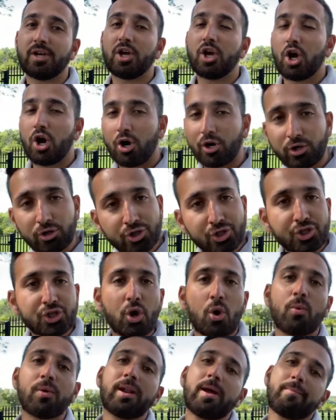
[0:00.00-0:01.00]
Are you
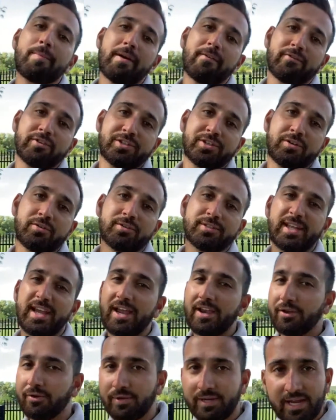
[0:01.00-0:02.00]
showing up every single day?
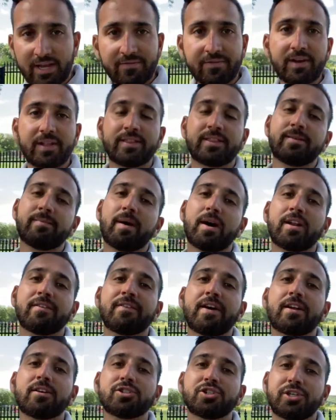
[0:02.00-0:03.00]
Are you giving it the amount of
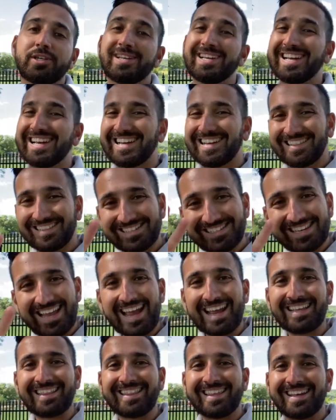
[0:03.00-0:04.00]
energy? The
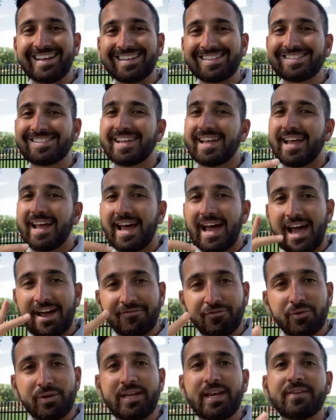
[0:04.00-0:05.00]
second thing is, have
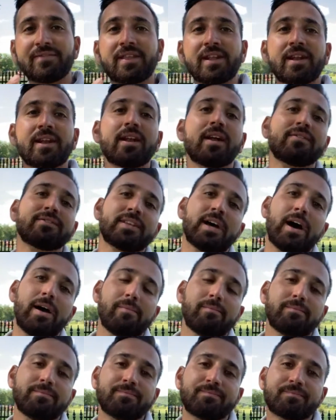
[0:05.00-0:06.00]
you given it enough time?
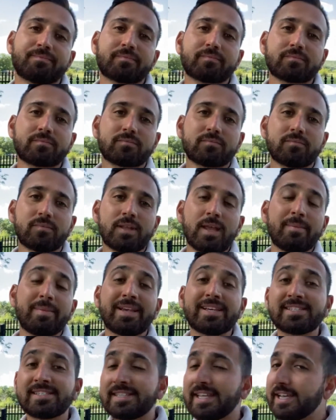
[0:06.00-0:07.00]

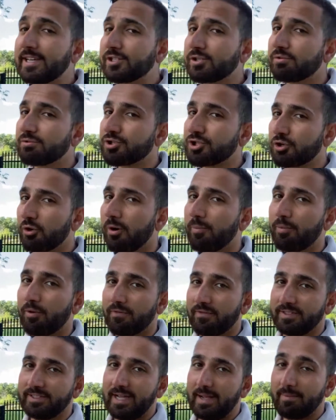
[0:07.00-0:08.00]
Because things don't show up
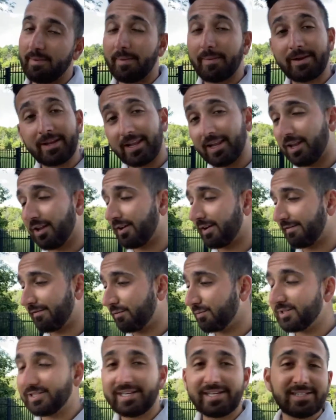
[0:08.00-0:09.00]
over time. I mean, look, if it
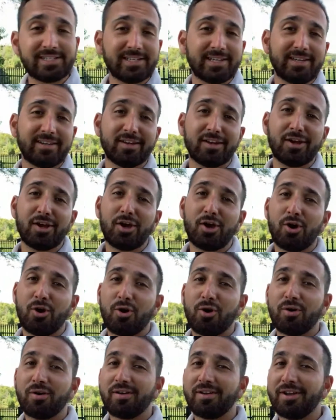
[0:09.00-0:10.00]
was easy,
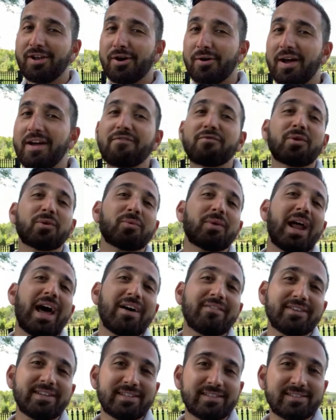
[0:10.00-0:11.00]
everyone would
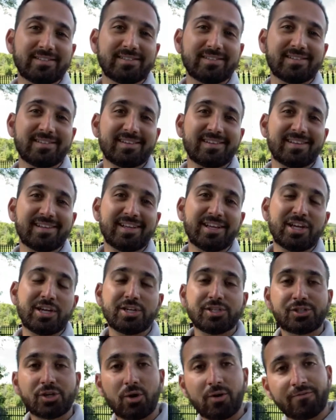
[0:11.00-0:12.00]
have it.
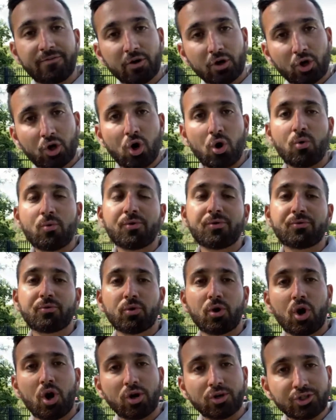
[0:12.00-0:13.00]
So if you're going through
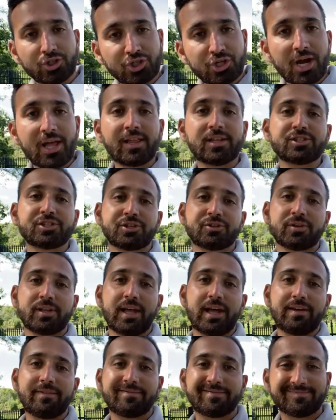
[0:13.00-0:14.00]
a hard challenge in your
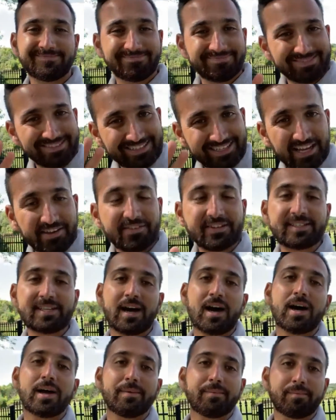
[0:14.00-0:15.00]
life, give it
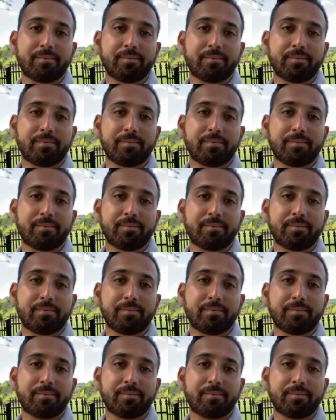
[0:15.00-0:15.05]
time.